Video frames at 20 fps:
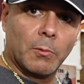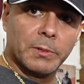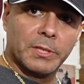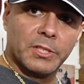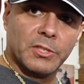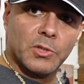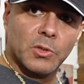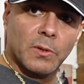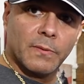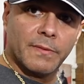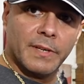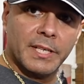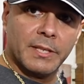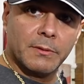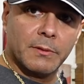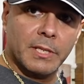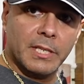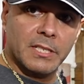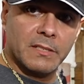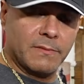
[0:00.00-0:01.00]
with the Joule
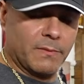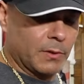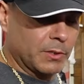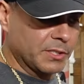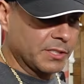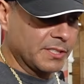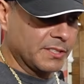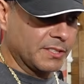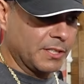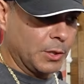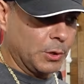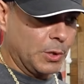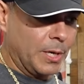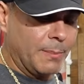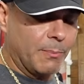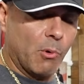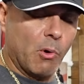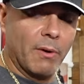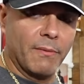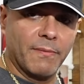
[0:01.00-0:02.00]
V3s versus the
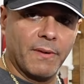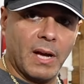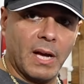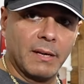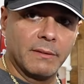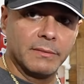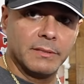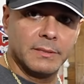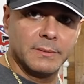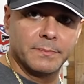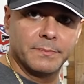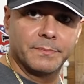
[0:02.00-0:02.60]
3.5.